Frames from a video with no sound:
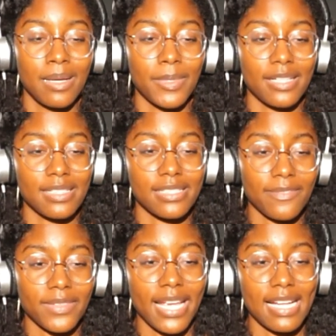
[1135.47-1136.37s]
because I
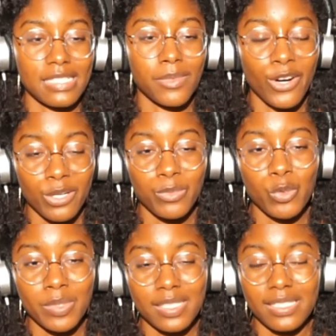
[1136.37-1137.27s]
definitely had some hard
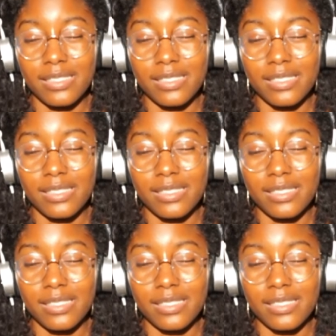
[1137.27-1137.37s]
moments.